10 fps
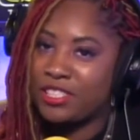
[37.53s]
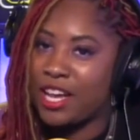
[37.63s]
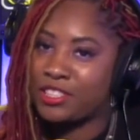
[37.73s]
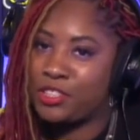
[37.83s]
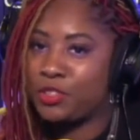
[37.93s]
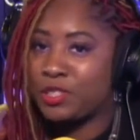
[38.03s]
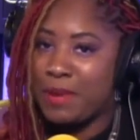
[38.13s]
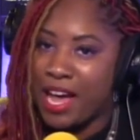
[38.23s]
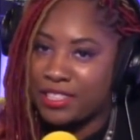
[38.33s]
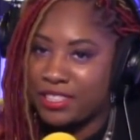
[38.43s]
He's actually doing
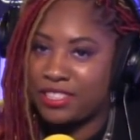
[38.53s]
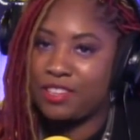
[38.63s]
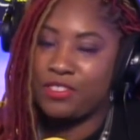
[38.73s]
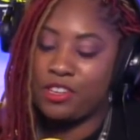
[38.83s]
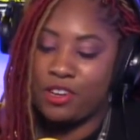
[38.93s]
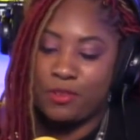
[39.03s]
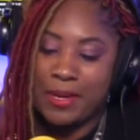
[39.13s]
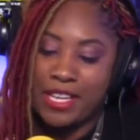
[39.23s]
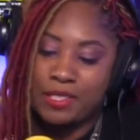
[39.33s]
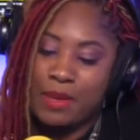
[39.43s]
some acting stuff. You know,
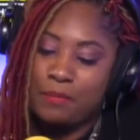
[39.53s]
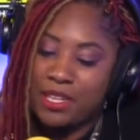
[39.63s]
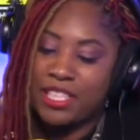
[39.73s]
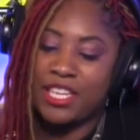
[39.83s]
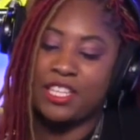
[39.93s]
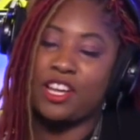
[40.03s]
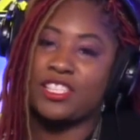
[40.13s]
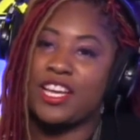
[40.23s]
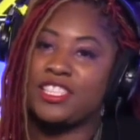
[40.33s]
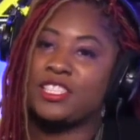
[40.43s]
everybody has to make money in
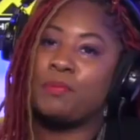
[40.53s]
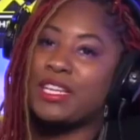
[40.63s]
Los Angeles,